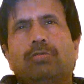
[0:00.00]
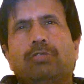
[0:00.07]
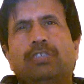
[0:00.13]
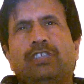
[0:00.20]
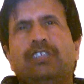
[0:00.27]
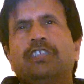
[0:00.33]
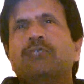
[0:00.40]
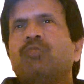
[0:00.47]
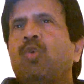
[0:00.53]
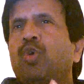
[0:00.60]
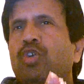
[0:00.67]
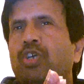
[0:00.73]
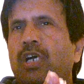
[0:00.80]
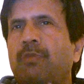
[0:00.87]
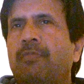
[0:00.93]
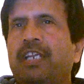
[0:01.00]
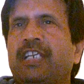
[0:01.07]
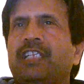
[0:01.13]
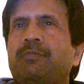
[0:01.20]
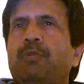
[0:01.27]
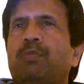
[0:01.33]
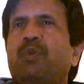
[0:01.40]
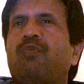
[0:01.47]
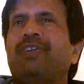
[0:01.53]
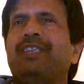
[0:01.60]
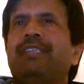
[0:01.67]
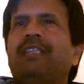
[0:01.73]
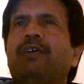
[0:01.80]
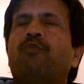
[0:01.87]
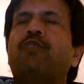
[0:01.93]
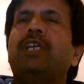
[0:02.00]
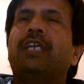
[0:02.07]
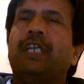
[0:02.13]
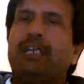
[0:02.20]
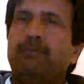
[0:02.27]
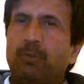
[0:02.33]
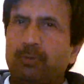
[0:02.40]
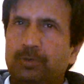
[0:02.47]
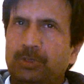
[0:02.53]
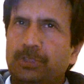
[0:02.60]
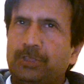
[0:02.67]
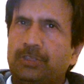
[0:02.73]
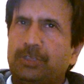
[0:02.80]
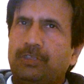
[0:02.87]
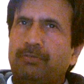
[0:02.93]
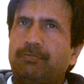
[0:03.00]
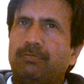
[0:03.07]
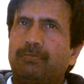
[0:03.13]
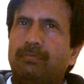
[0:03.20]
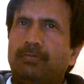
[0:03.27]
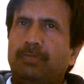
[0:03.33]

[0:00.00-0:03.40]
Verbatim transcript: this is more common in the people with the weakened immune system